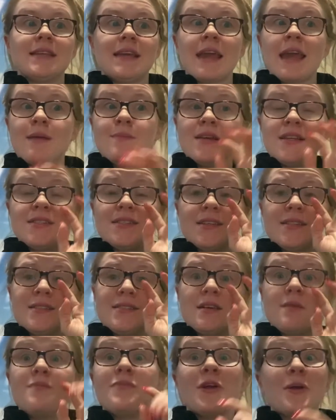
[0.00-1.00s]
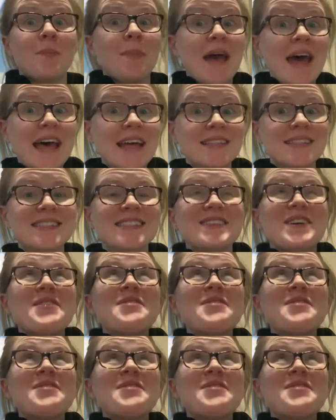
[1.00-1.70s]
gaming system, their pets.